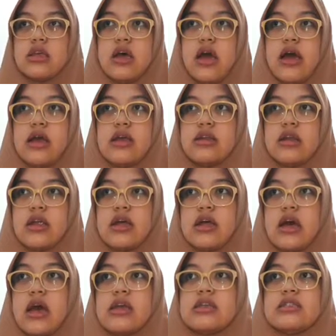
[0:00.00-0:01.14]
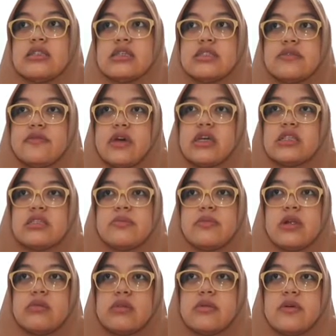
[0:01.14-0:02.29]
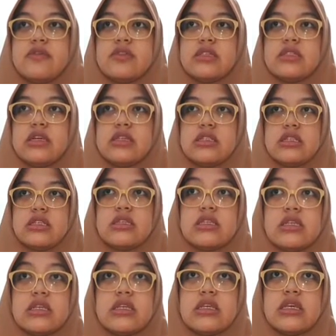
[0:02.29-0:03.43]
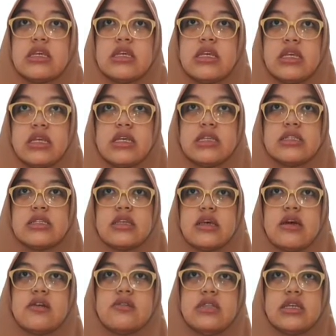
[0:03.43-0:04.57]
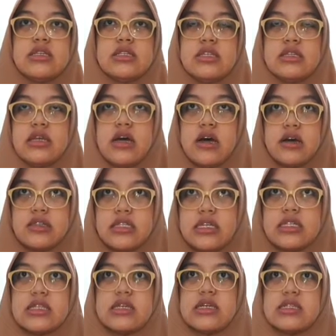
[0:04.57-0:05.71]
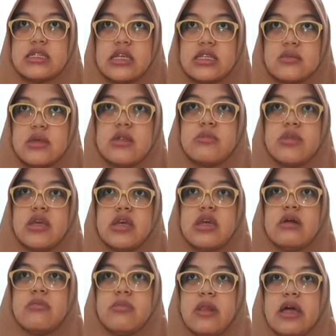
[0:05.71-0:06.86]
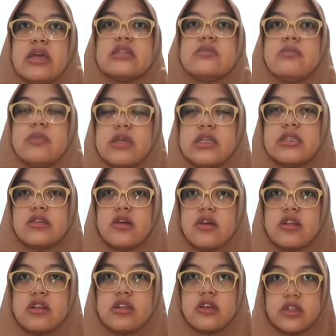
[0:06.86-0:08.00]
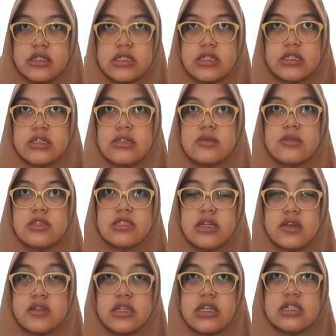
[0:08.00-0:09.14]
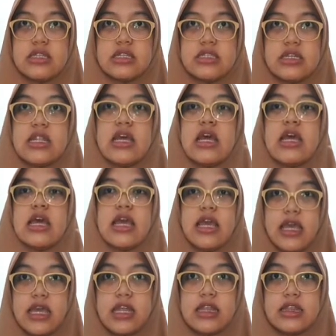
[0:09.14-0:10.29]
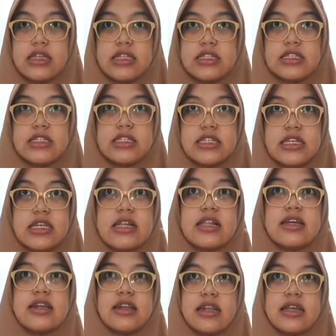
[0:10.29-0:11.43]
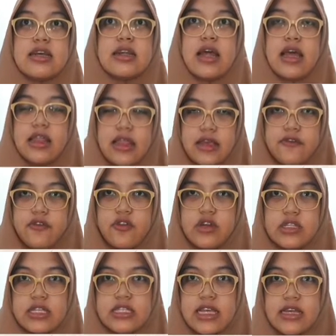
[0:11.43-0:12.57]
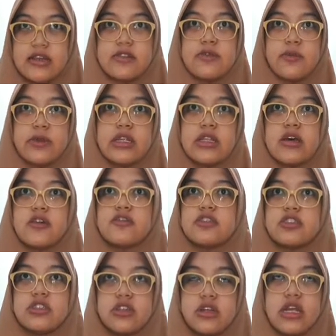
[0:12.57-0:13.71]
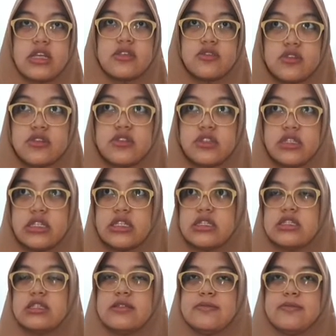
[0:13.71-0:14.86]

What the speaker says: I identified the problem of the study is how does the authentic assessment being applied based on curriculum 2013 in teaching learning writing for the second grade of junior high school students.